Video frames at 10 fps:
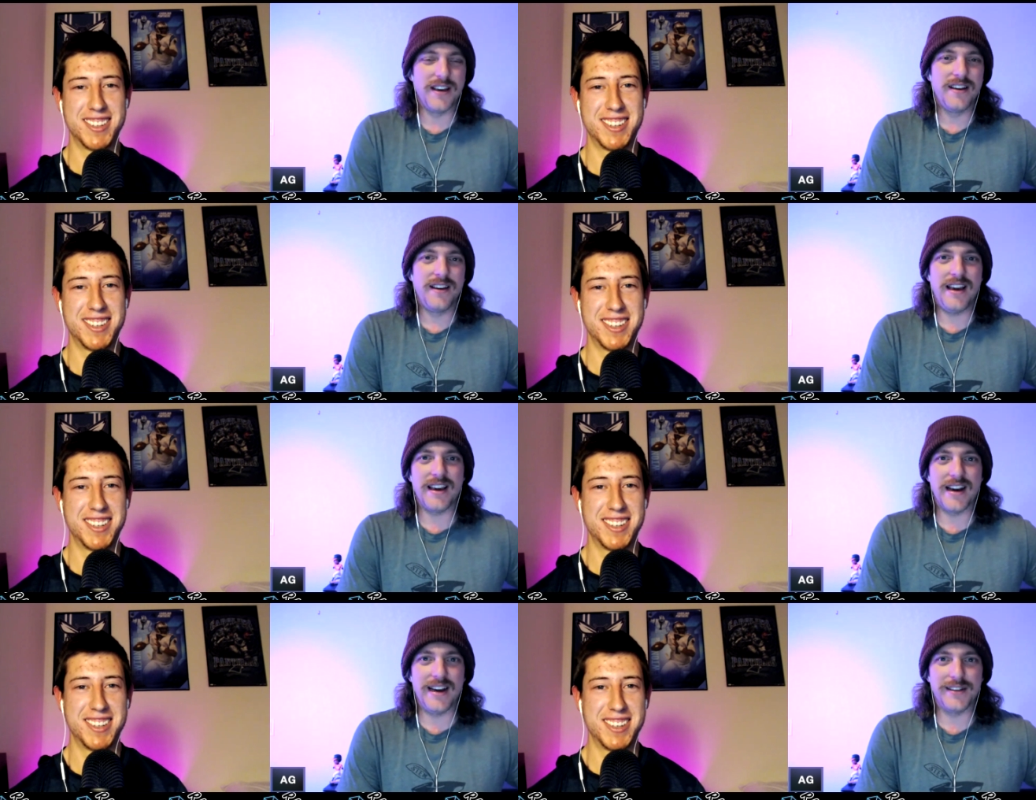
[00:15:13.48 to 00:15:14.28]
Speaker 1: Hey
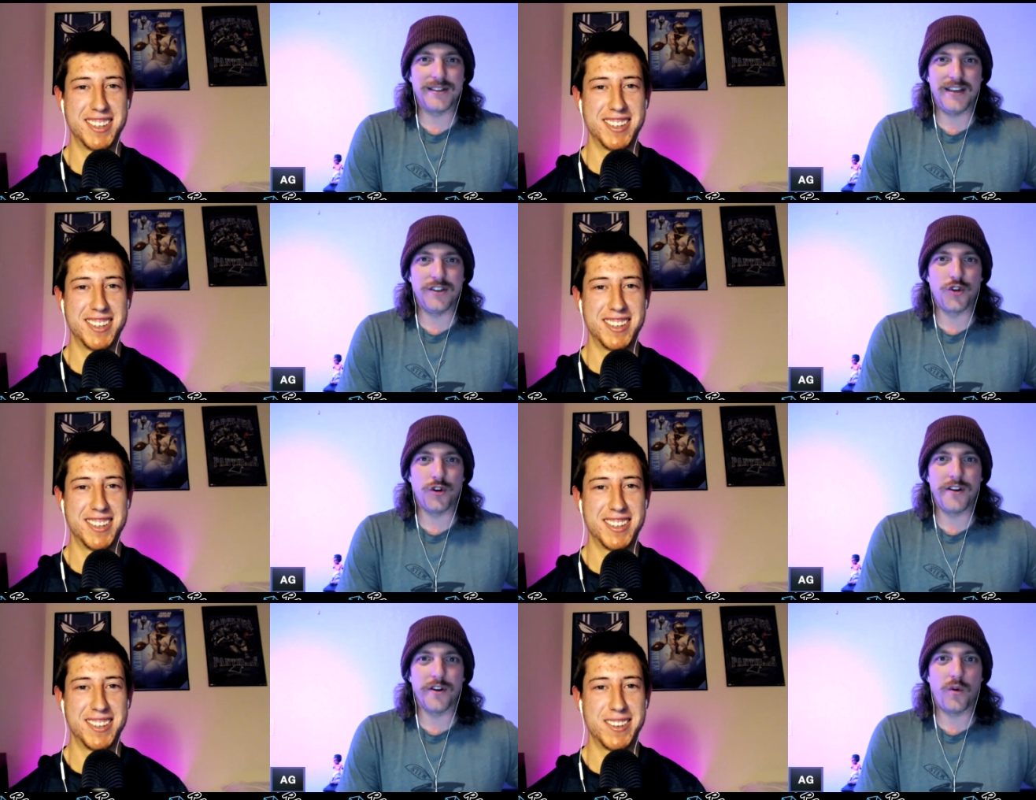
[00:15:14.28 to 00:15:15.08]
guys,
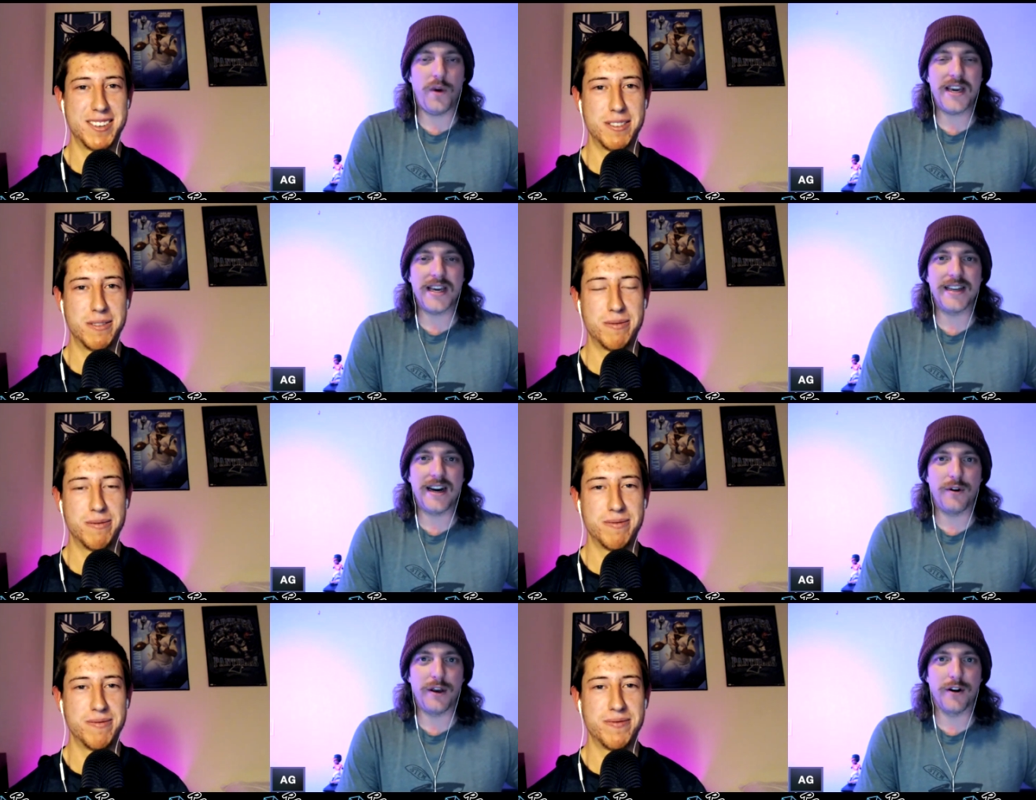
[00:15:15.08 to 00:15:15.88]
enjoy your weekend
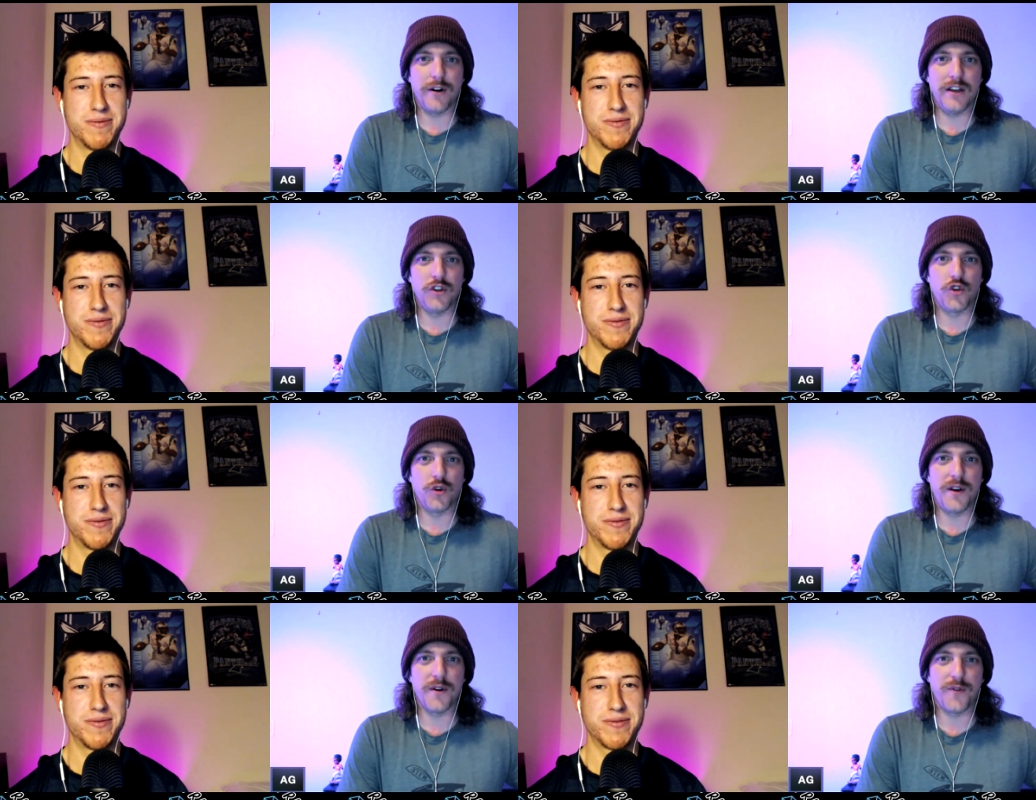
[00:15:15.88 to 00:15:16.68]
out here. Enjoy
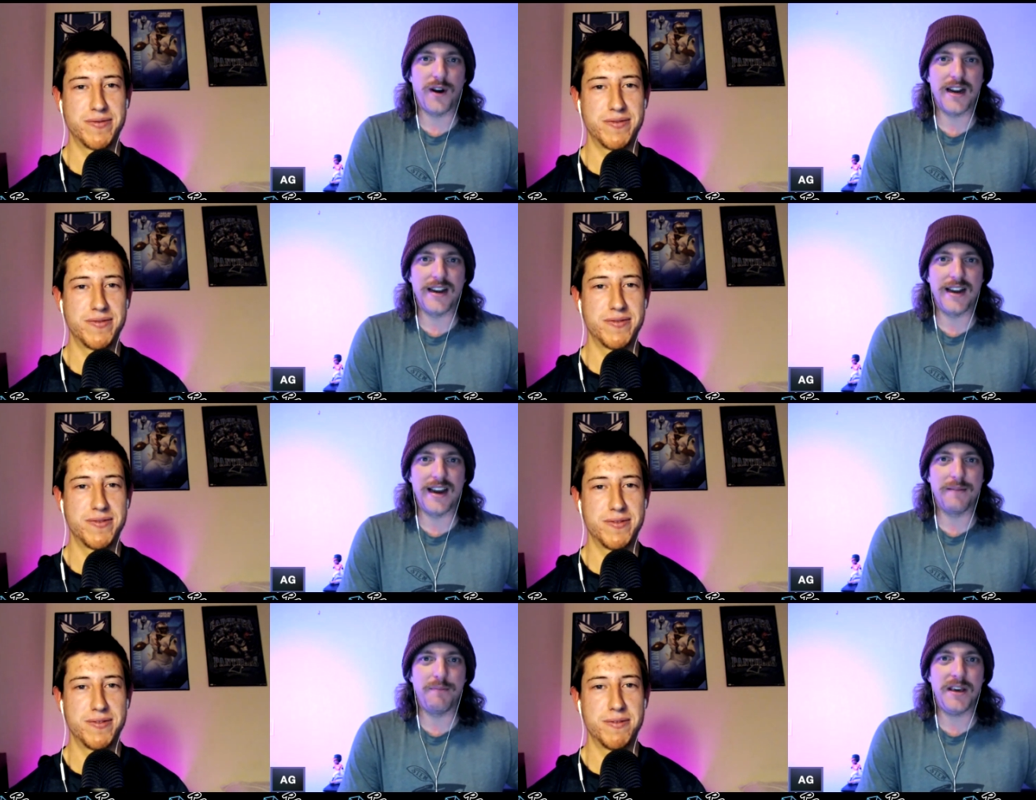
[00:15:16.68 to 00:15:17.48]
your Friday
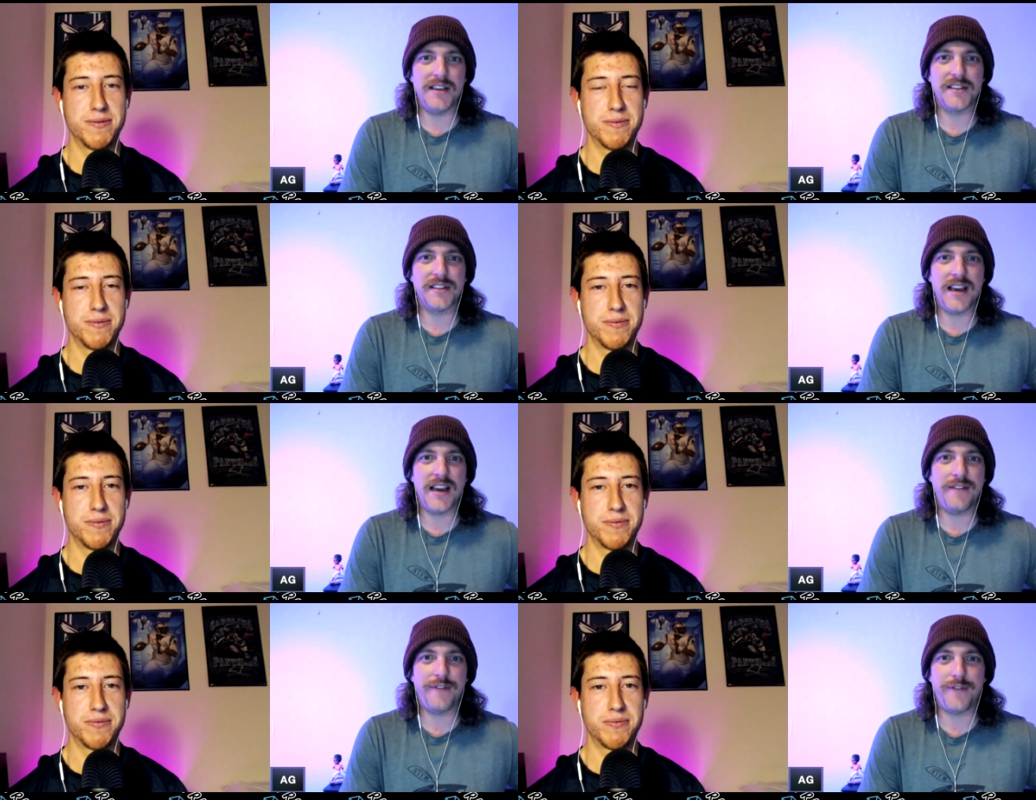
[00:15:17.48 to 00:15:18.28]
night. Be
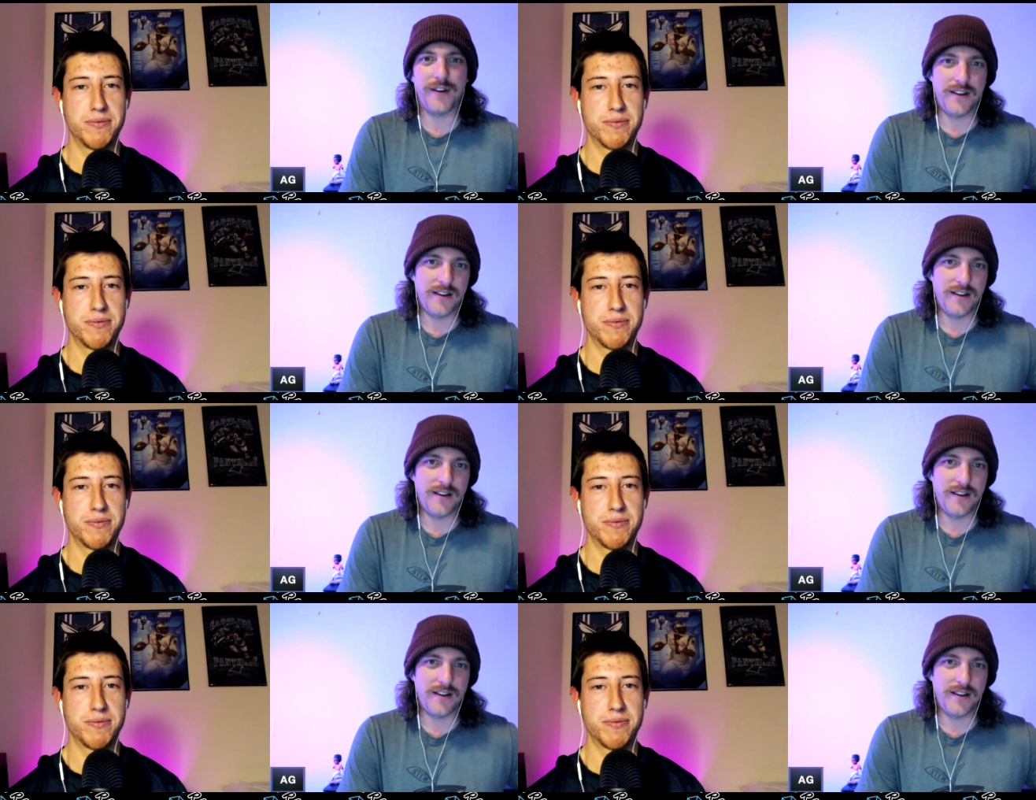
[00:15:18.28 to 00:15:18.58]
safe.